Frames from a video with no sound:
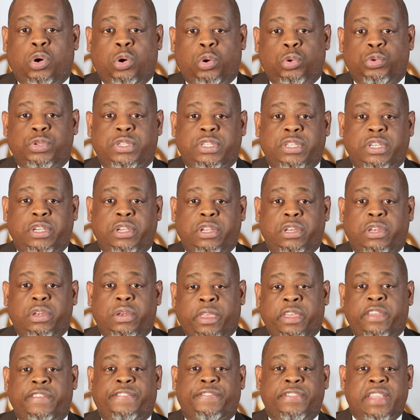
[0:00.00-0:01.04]
your whole seat.
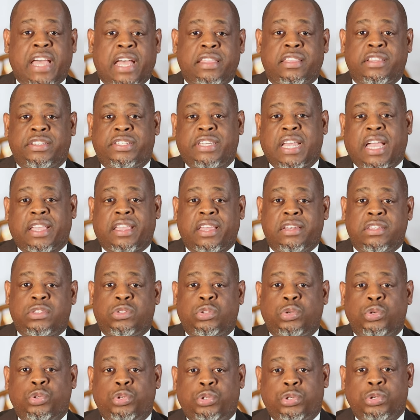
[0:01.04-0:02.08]
If not, the jacket
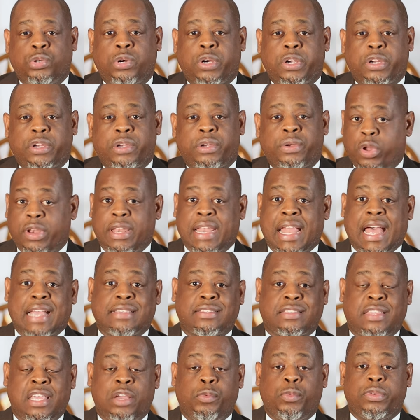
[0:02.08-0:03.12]
is too short. One
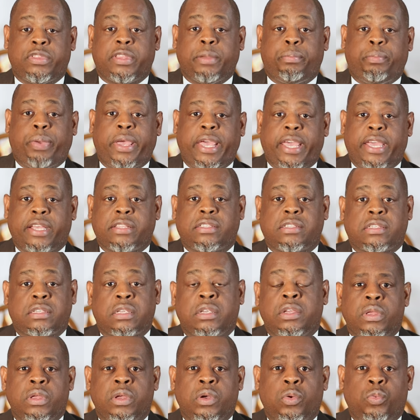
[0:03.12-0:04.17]
last thing with the pants.